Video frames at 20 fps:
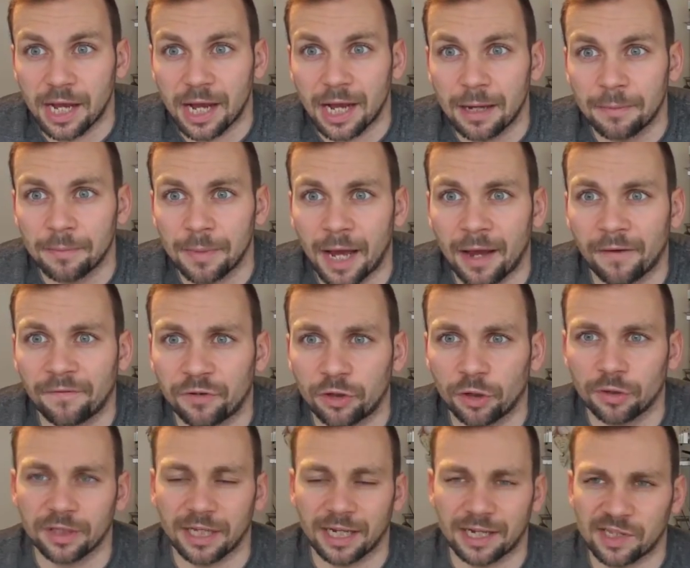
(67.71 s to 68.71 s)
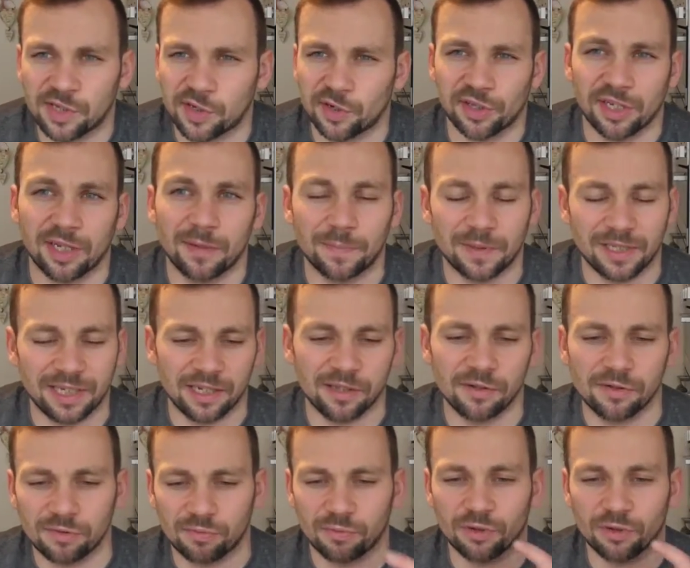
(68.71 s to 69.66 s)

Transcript: I've done like sauteed potatoes,